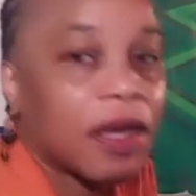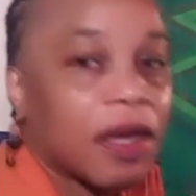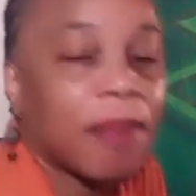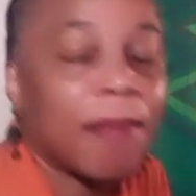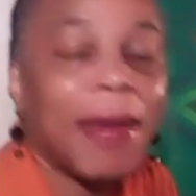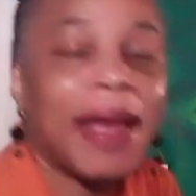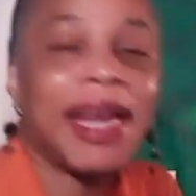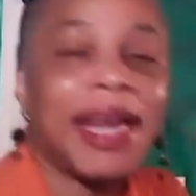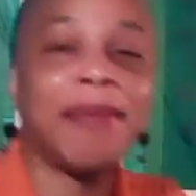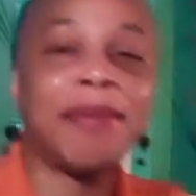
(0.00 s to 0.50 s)

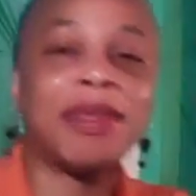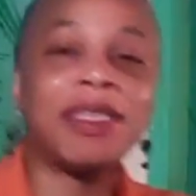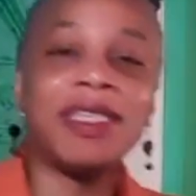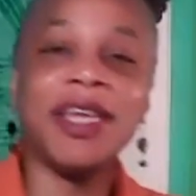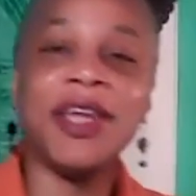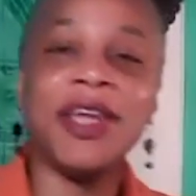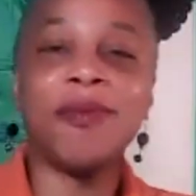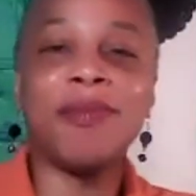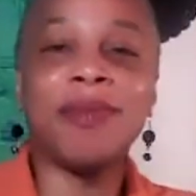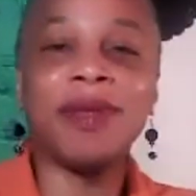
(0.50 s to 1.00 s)
My name is
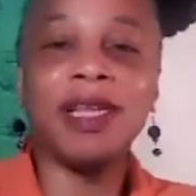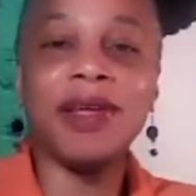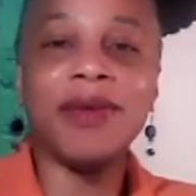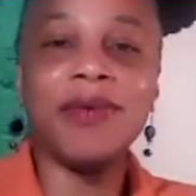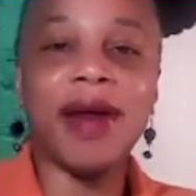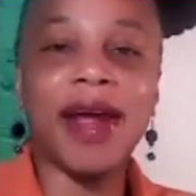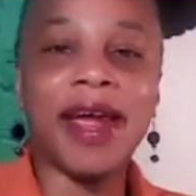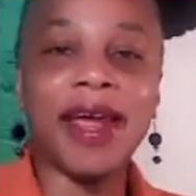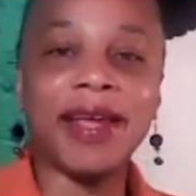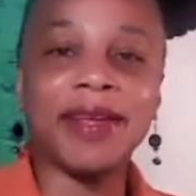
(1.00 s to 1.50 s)
Kimberlie
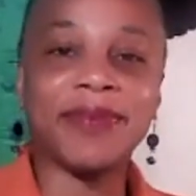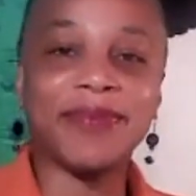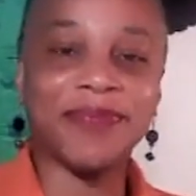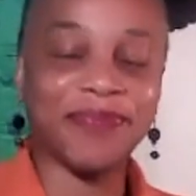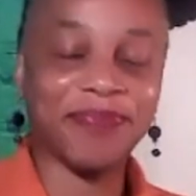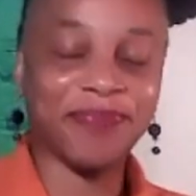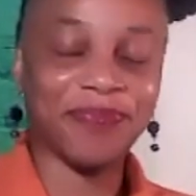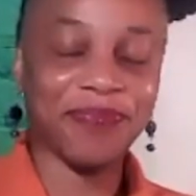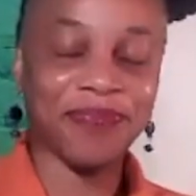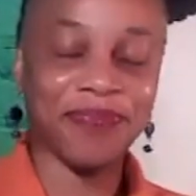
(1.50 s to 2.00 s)
Wright.
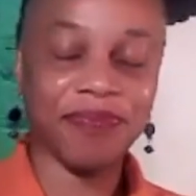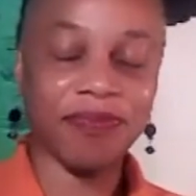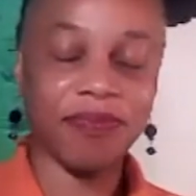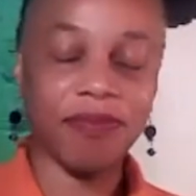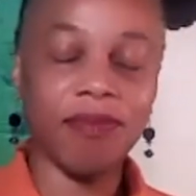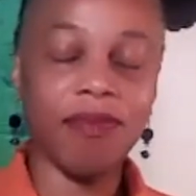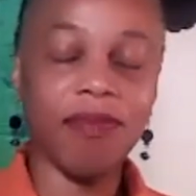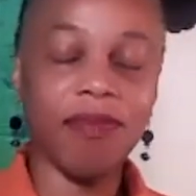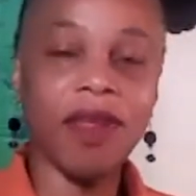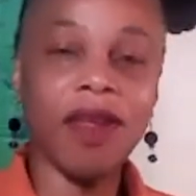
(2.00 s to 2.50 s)

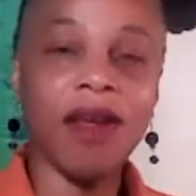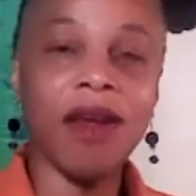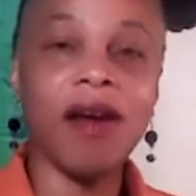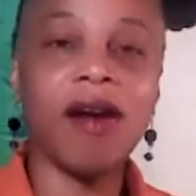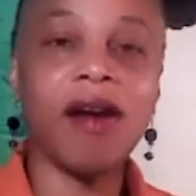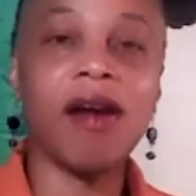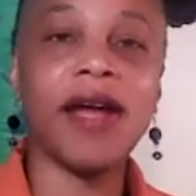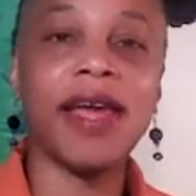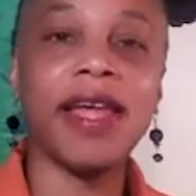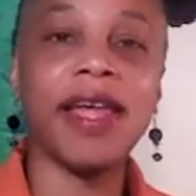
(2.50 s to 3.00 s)

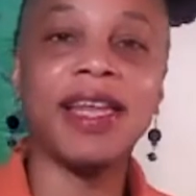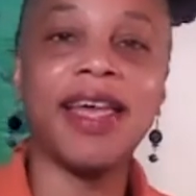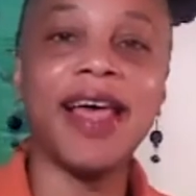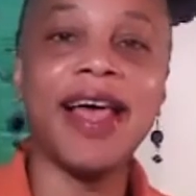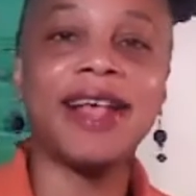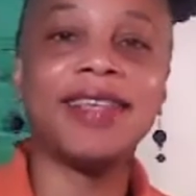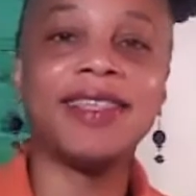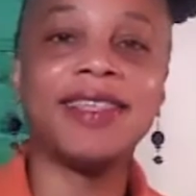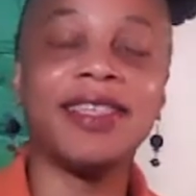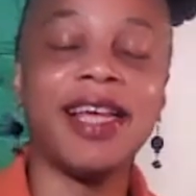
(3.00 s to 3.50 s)
All right,
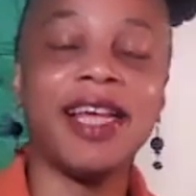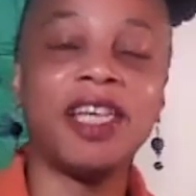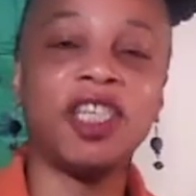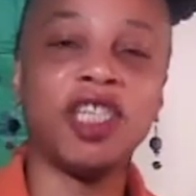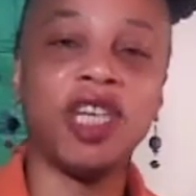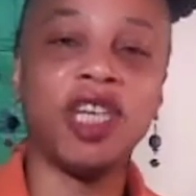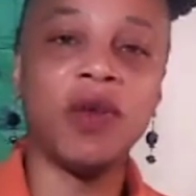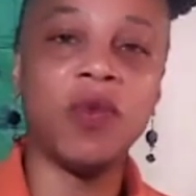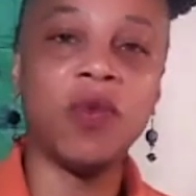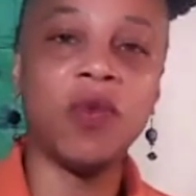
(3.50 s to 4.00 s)
last
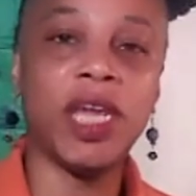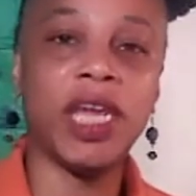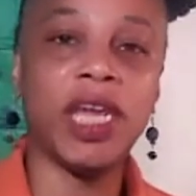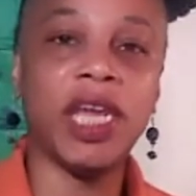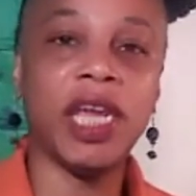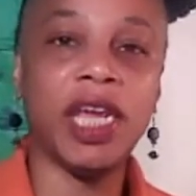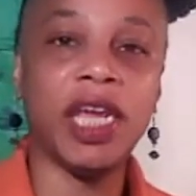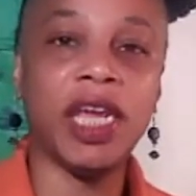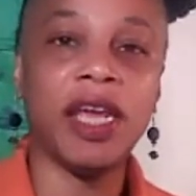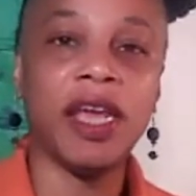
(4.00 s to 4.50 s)
session
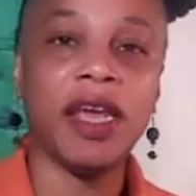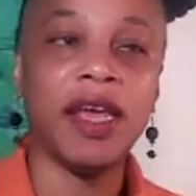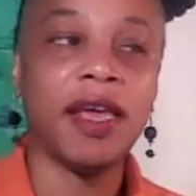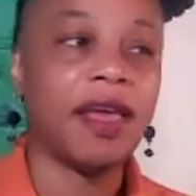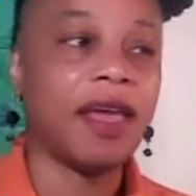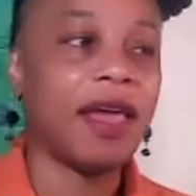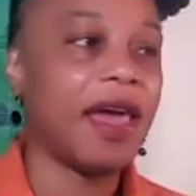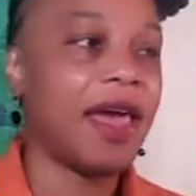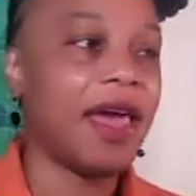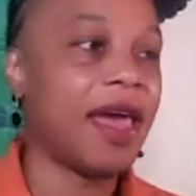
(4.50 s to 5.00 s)
we
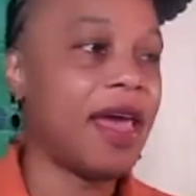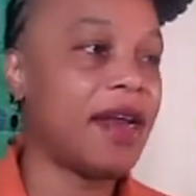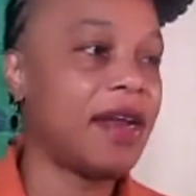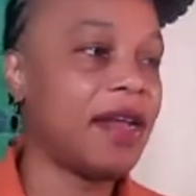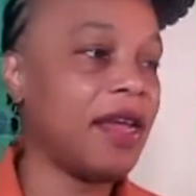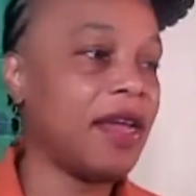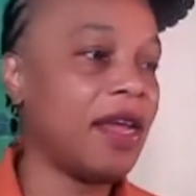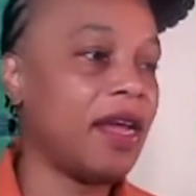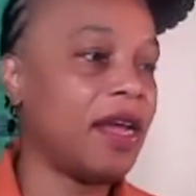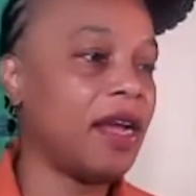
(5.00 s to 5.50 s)
had
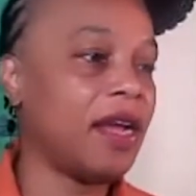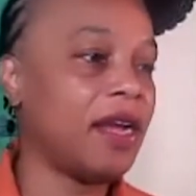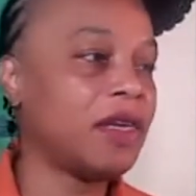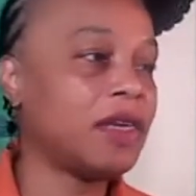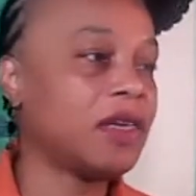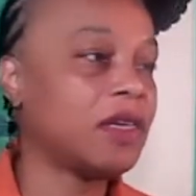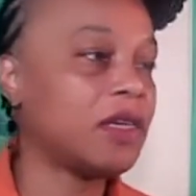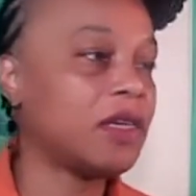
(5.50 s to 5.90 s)
a